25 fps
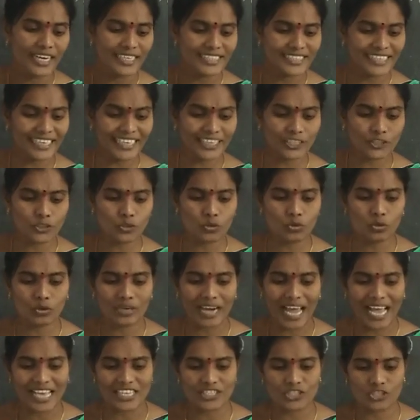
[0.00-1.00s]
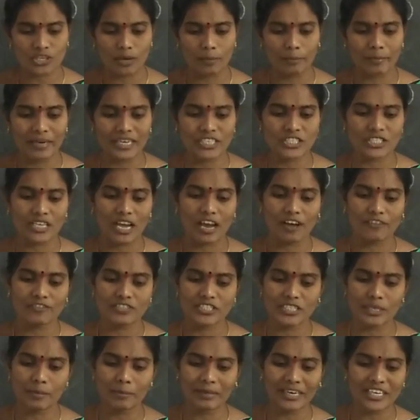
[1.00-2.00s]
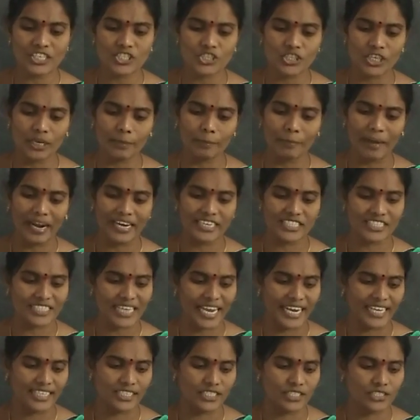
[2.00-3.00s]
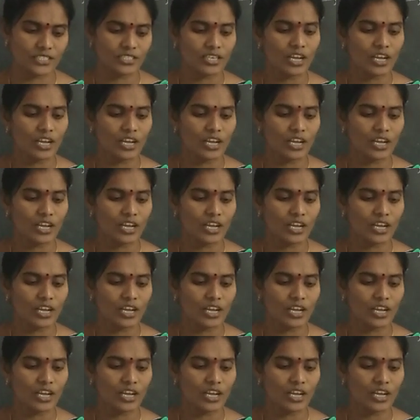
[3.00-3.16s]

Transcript: Take 2 glass tumblers of similar shape and size.